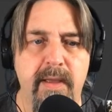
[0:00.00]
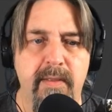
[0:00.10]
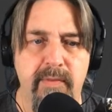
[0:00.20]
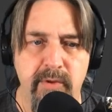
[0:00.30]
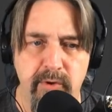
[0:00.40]

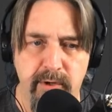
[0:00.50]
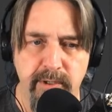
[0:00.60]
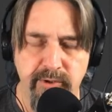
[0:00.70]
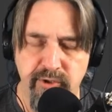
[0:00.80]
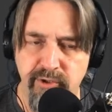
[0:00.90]
Then you're going
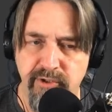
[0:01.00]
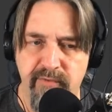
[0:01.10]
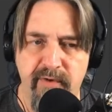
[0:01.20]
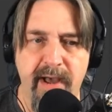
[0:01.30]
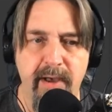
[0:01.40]
to choose a
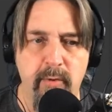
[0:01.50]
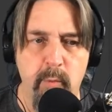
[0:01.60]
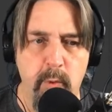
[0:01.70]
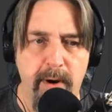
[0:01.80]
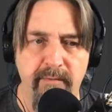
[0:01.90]
file
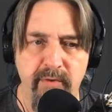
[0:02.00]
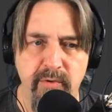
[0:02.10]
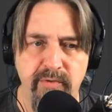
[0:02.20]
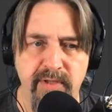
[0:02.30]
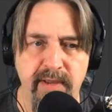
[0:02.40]
wherever
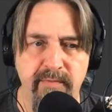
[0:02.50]
you save